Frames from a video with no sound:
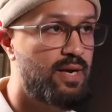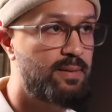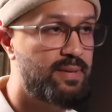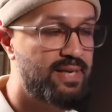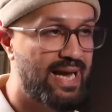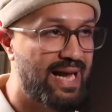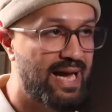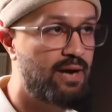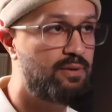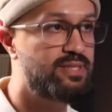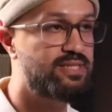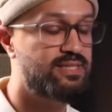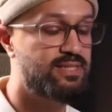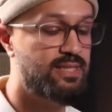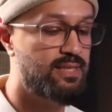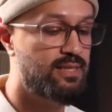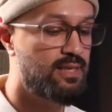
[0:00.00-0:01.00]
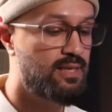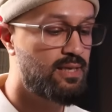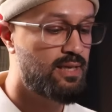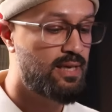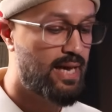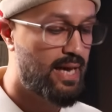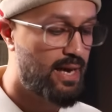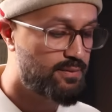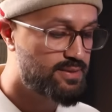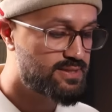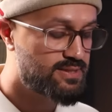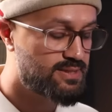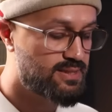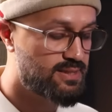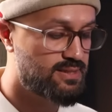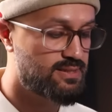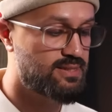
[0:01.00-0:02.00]
Right. But how is the
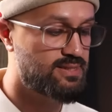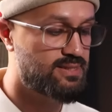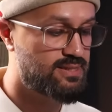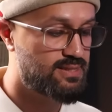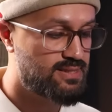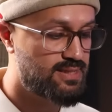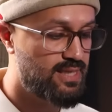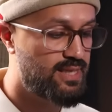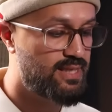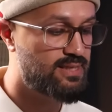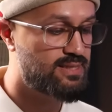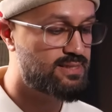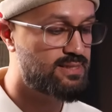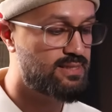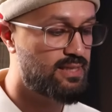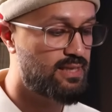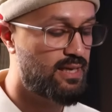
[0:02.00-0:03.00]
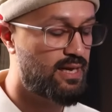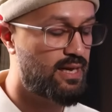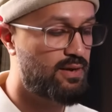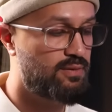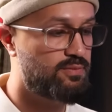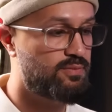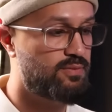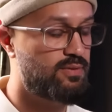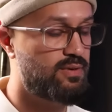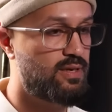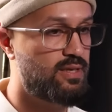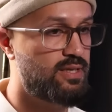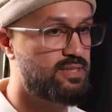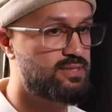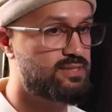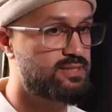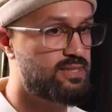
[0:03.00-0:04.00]
state, how
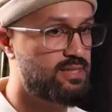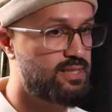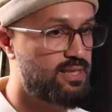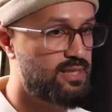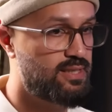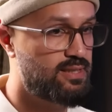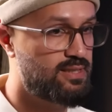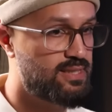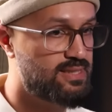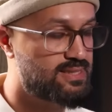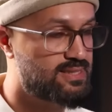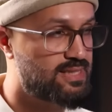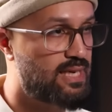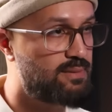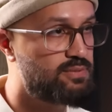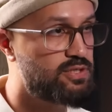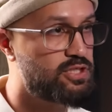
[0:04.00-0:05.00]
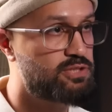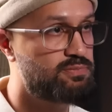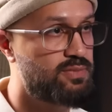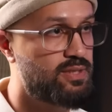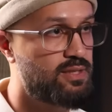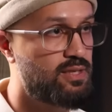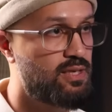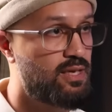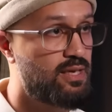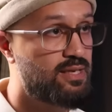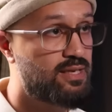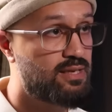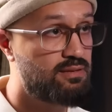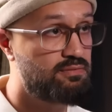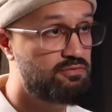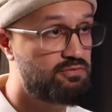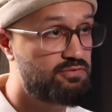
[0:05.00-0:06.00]
is the establishment
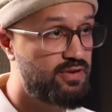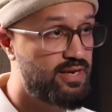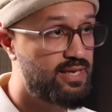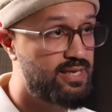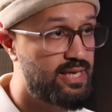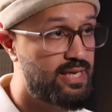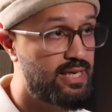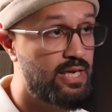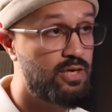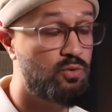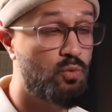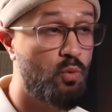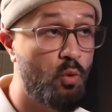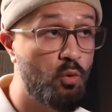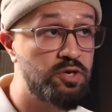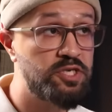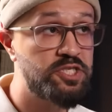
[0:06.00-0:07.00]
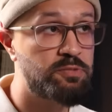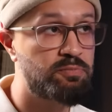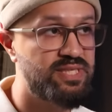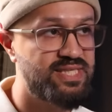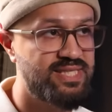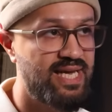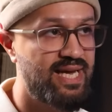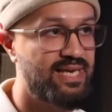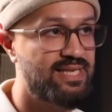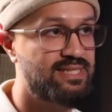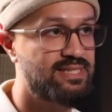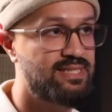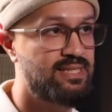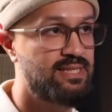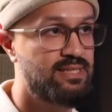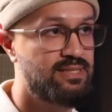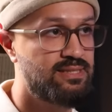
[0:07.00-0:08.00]
convening in order to protect
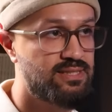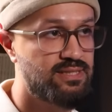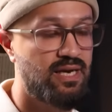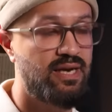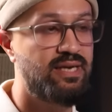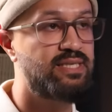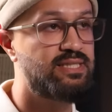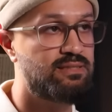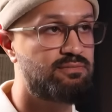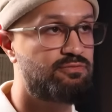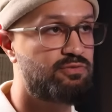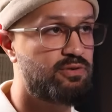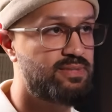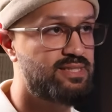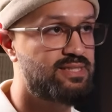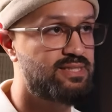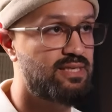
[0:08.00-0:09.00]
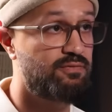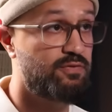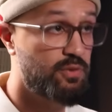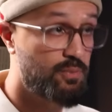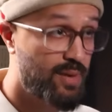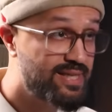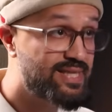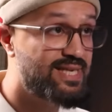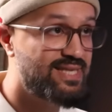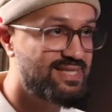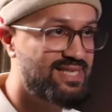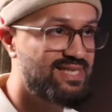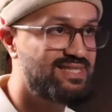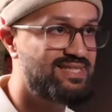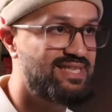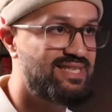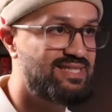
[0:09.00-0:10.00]
Zionism from itself? And the way that it
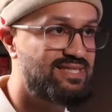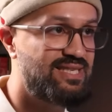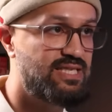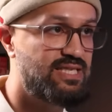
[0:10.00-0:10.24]
does this